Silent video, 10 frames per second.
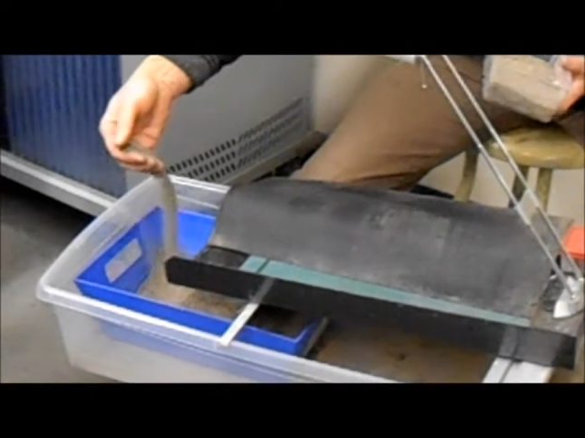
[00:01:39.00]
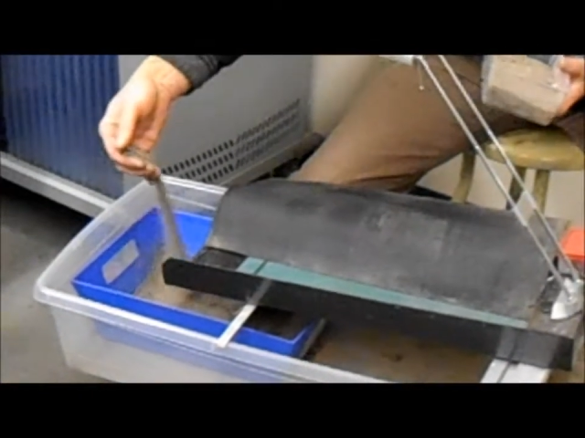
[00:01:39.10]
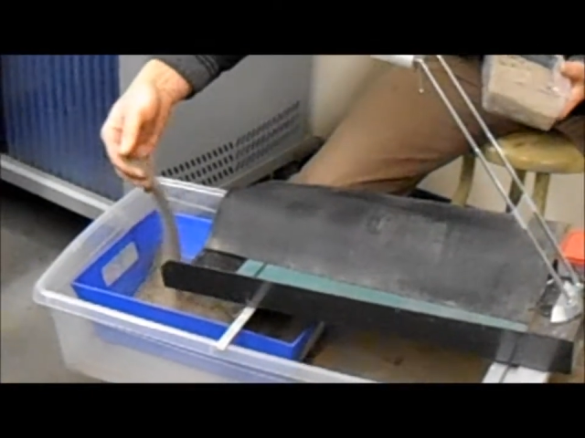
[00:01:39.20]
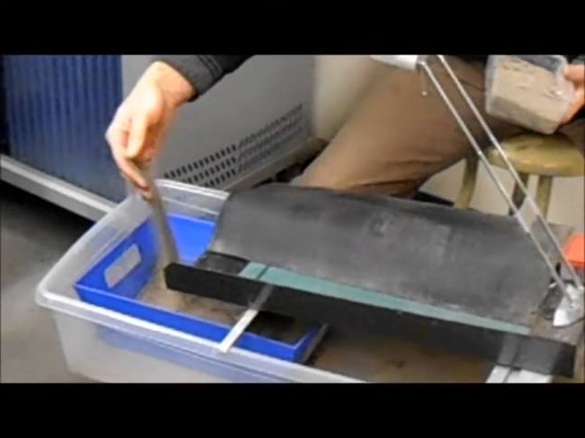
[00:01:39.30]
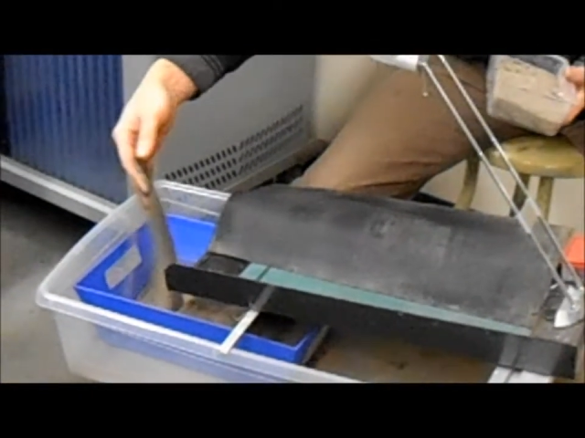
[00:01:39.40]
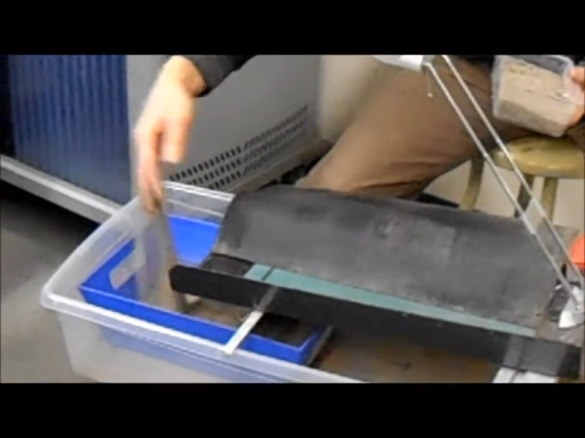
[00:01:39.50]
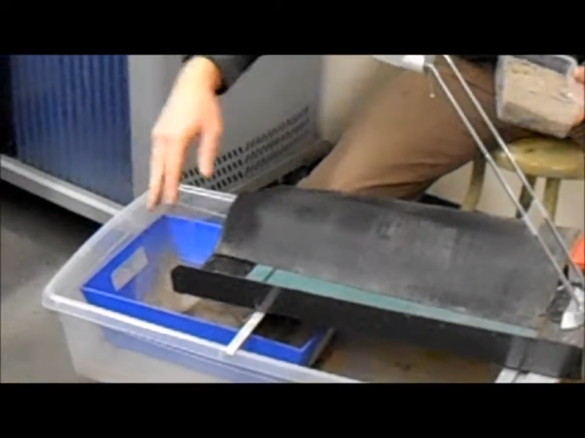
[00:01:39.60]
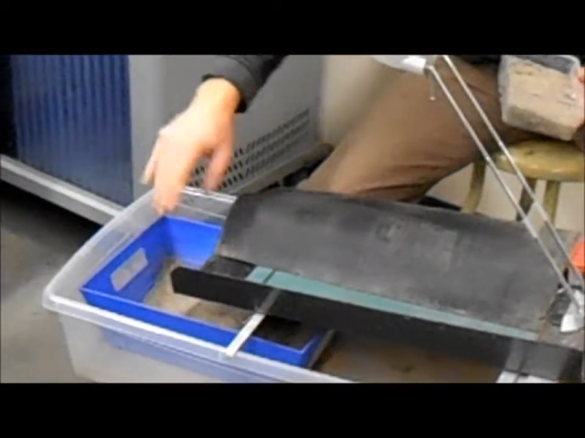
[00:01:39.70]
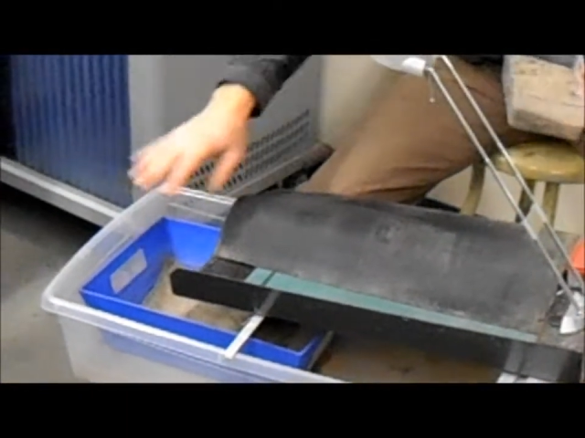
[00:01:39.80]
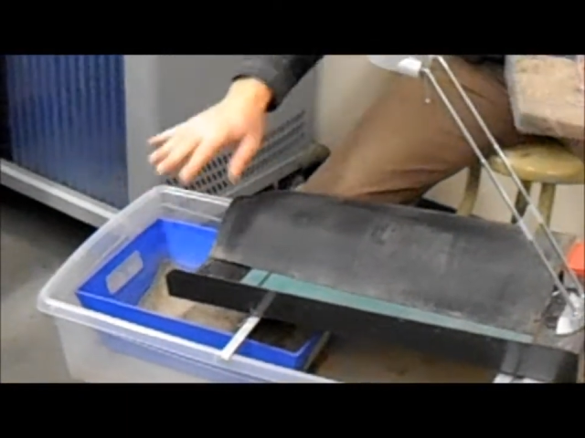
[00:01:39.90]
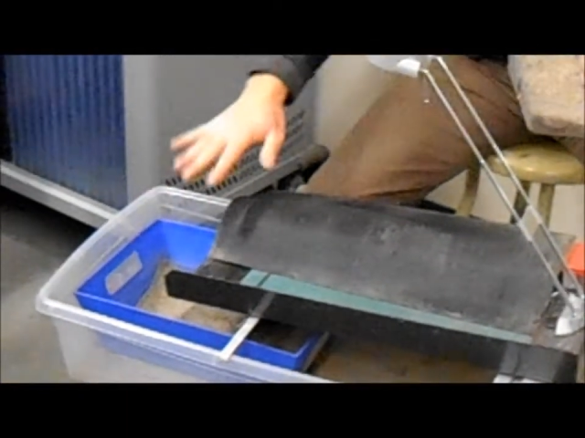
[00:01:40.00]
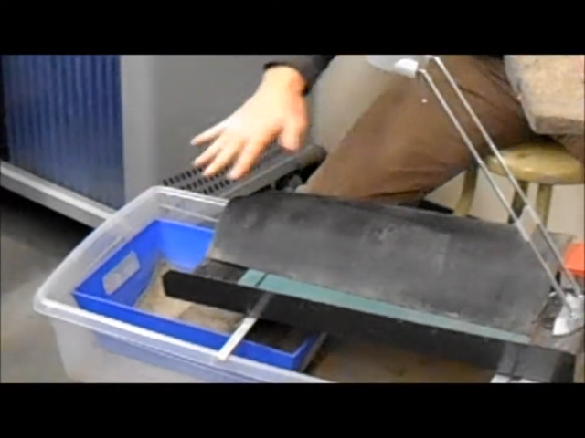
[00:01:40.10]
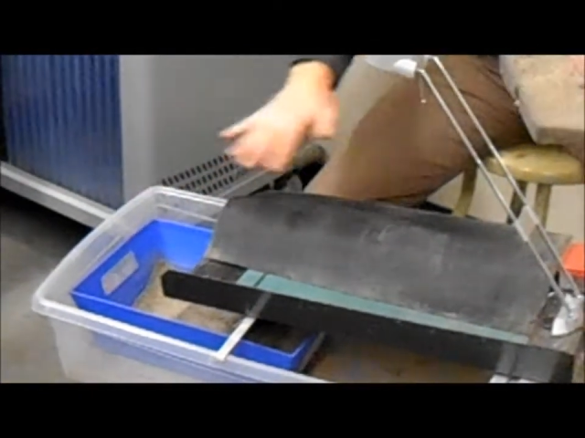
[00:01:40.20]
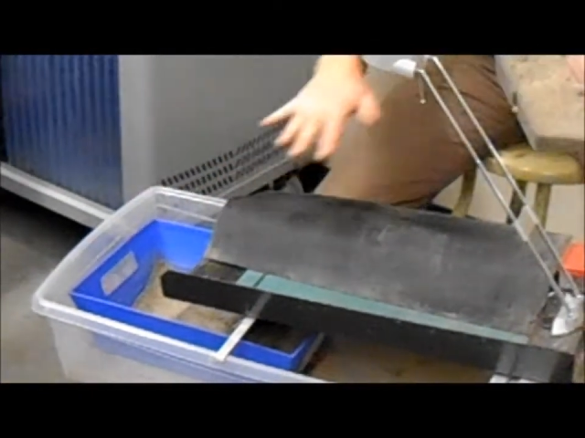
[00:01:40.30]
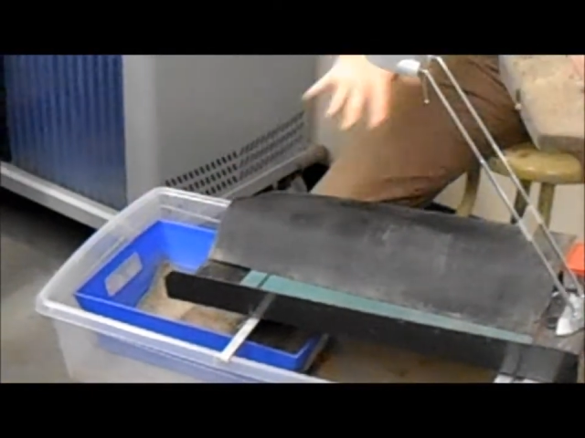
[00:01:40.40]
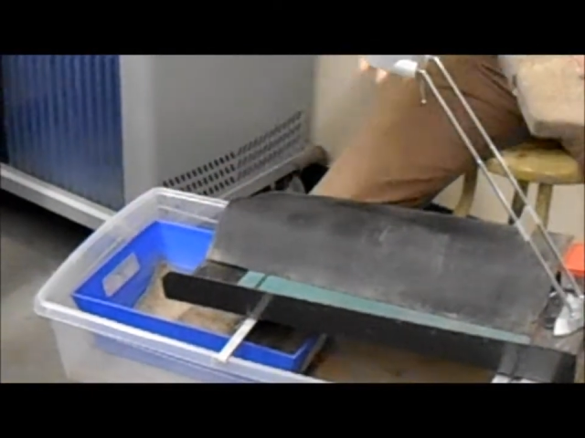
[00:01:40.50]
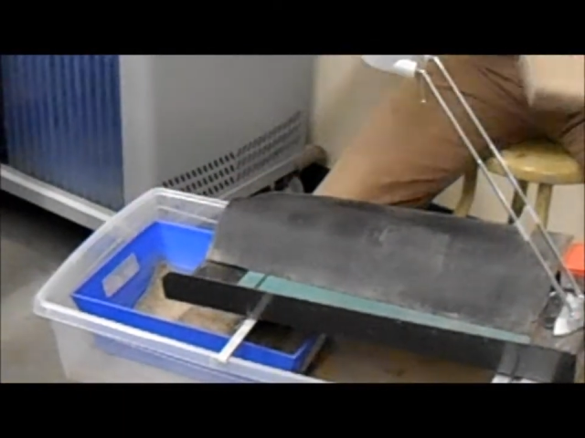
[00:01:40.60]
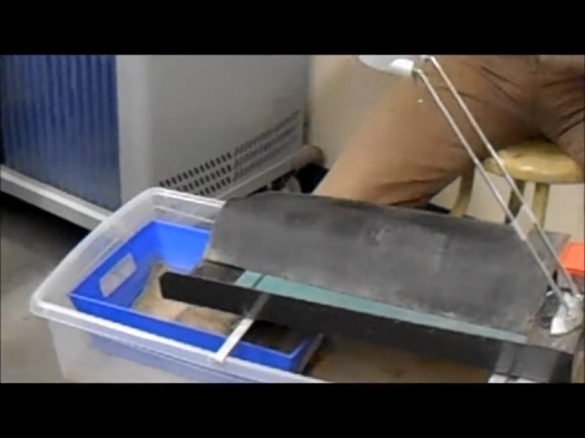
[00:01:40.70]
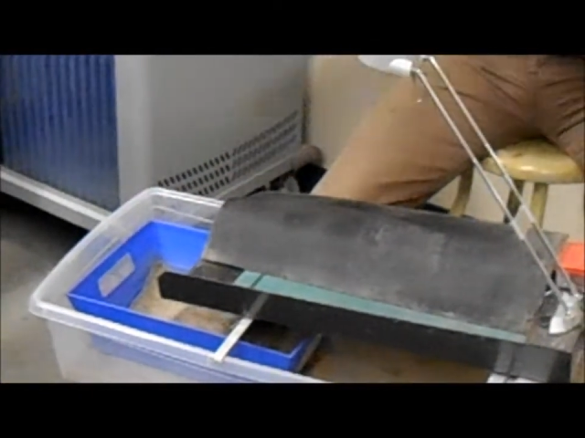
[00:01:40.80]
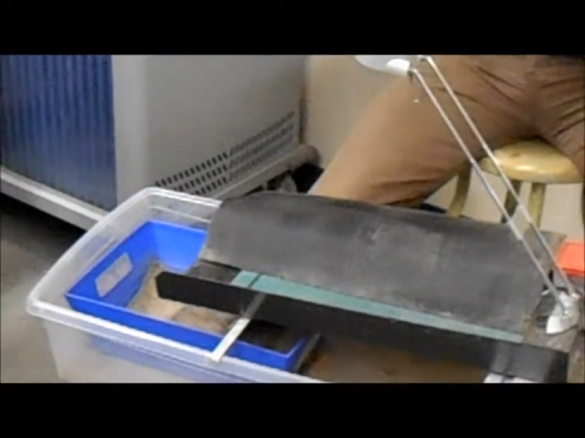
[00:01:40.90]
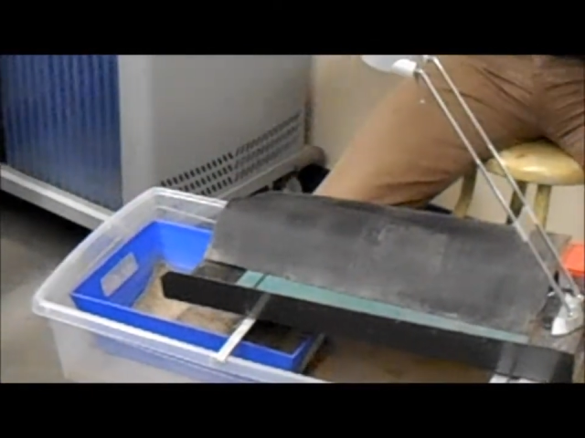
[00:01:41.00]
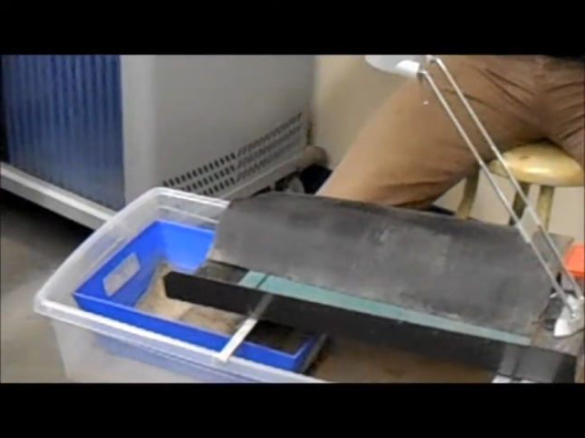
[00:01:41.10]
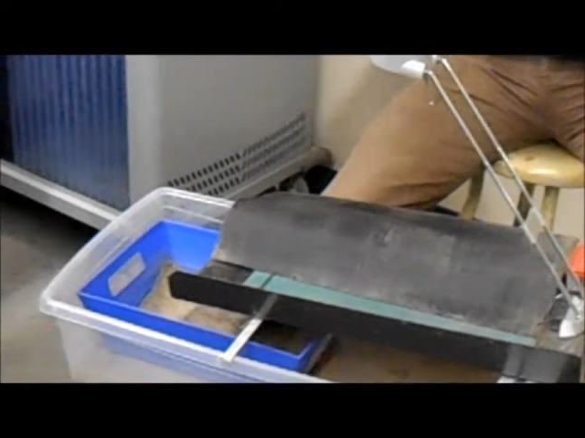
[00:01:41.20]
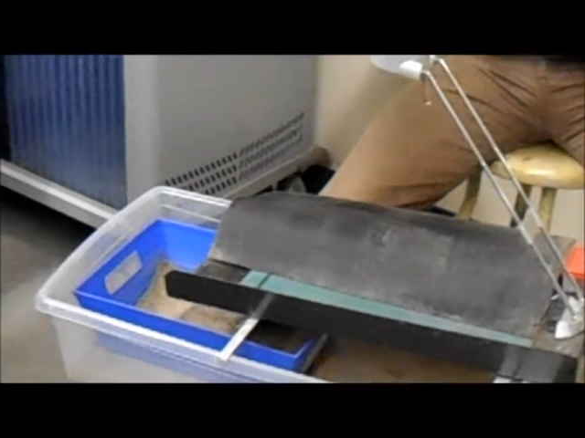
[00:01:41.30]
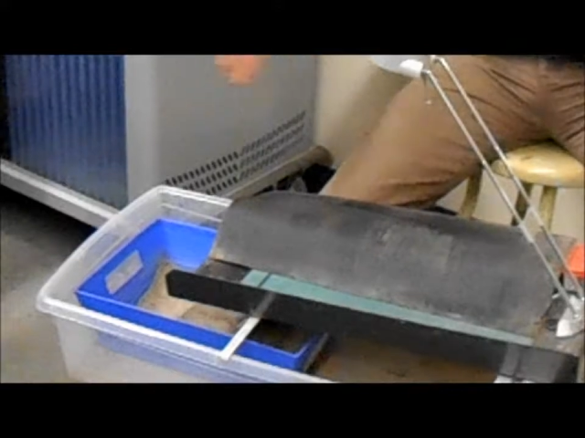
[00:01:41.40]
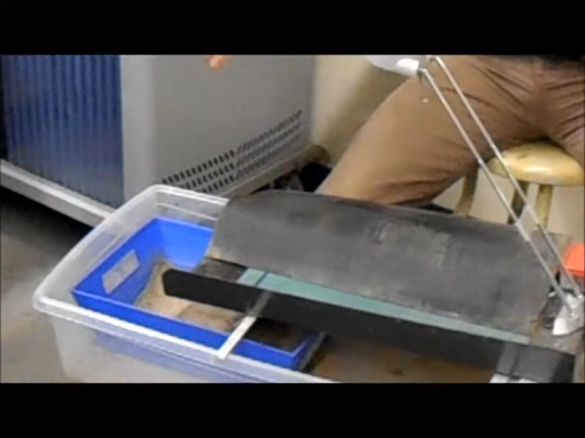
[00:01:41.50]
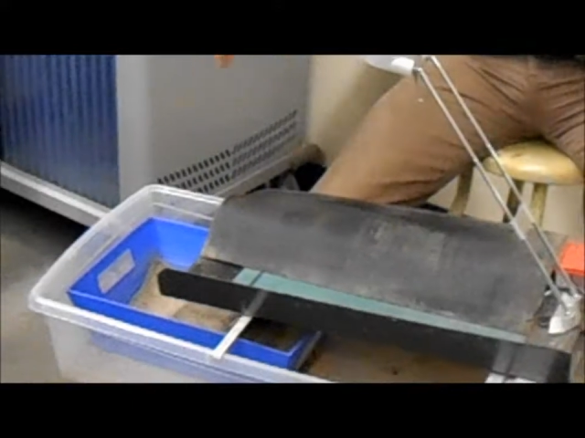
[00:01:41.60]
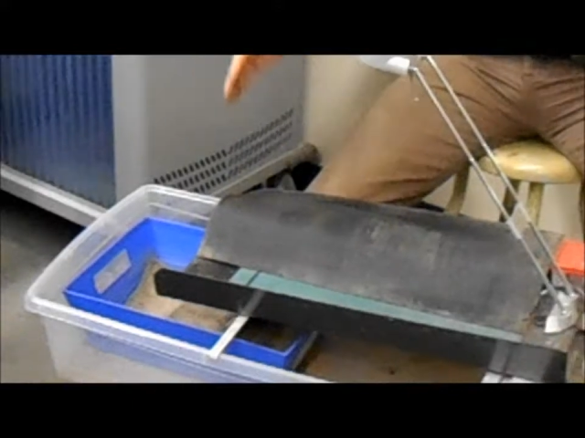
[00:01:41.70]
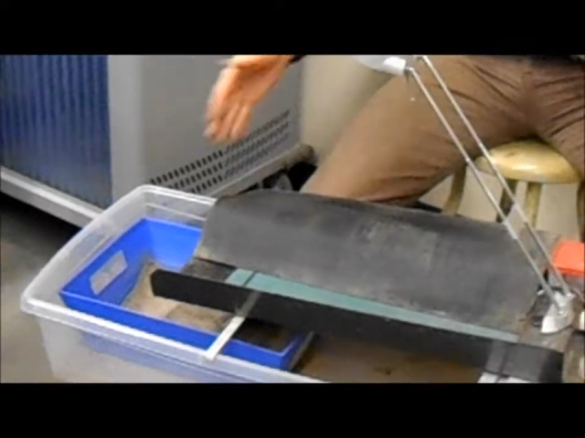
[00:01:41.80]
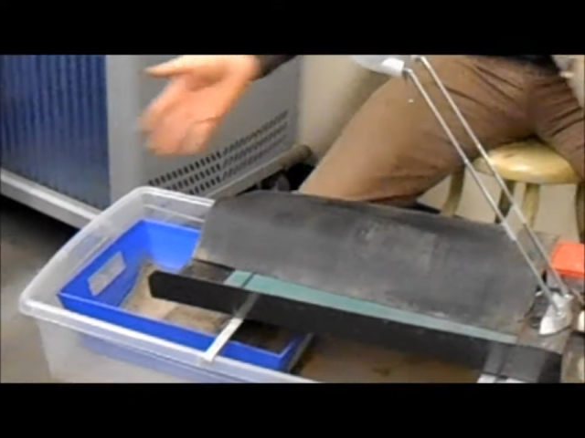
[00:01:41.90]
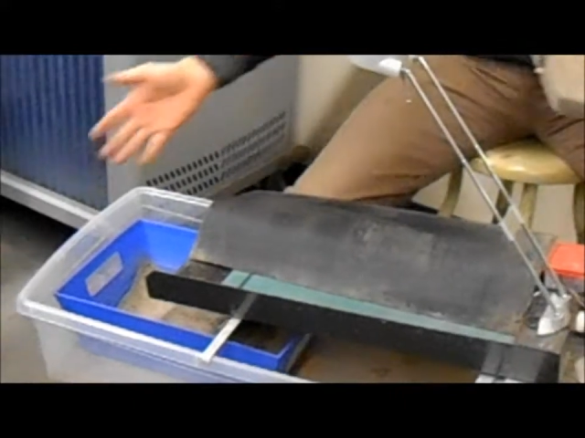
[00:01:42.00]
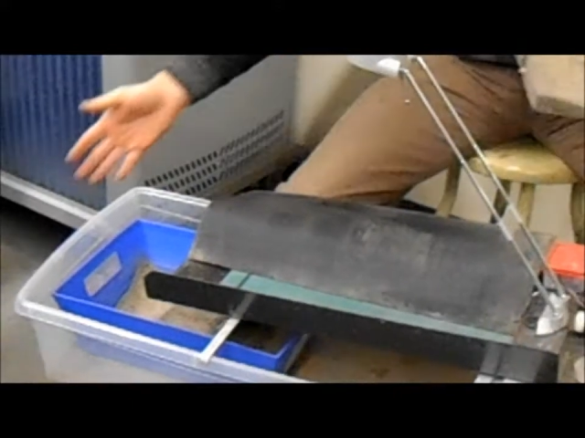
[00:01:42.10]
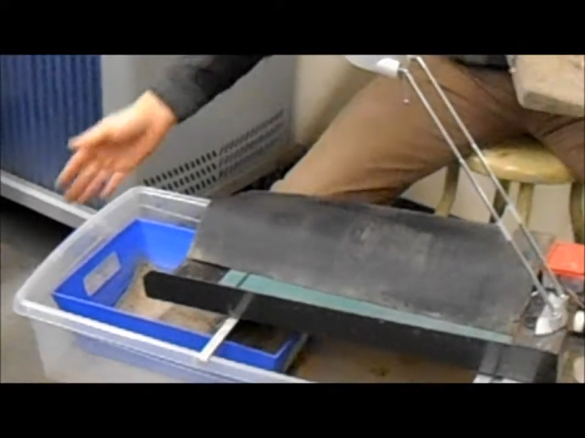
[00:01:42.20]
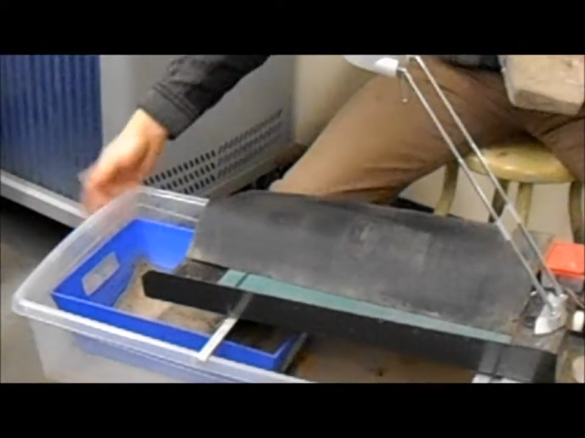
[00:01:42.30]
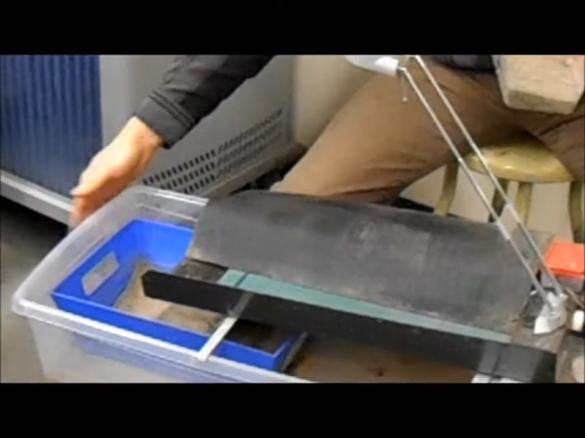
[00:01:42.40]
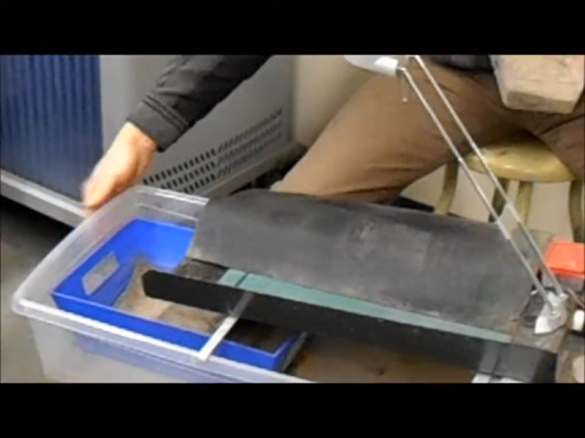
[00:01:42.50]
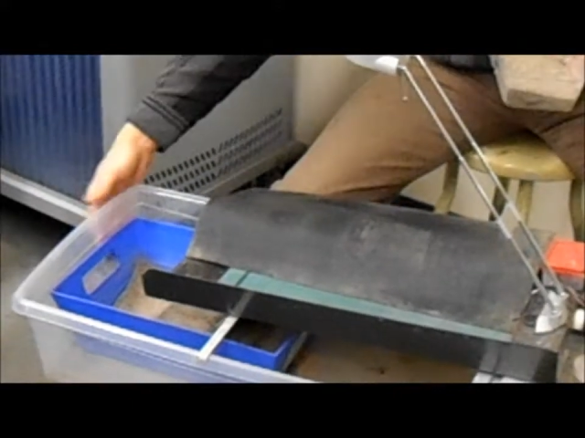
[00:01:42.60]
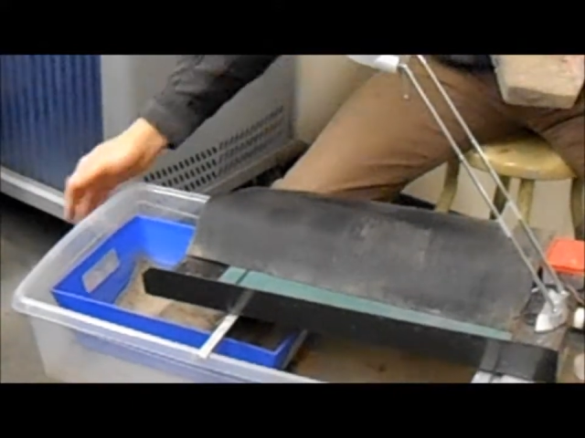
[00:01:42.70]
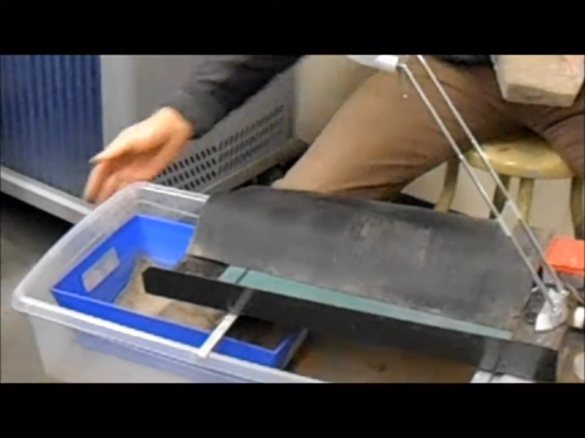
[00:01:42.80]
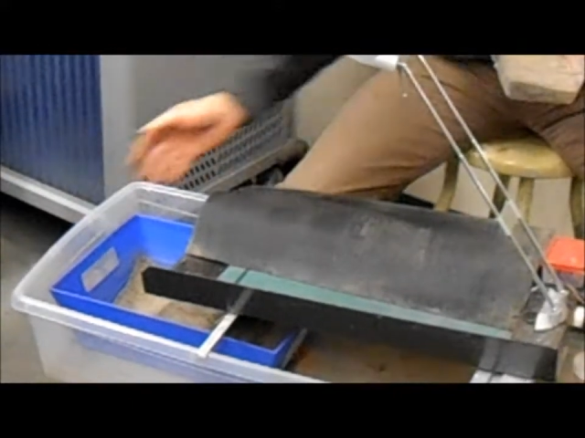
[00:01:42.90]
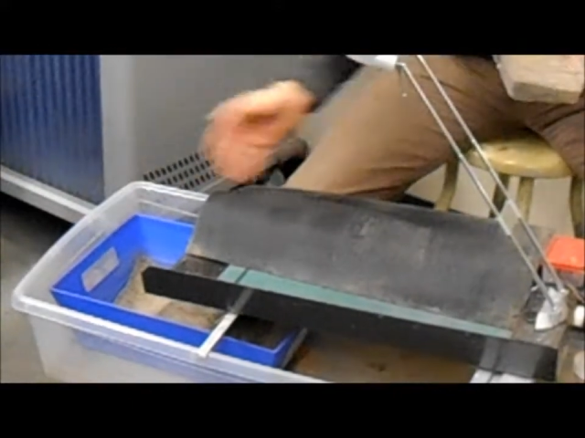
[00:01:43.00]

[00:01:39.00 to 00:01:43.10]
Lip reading: No face is visible, so there are no lips to read.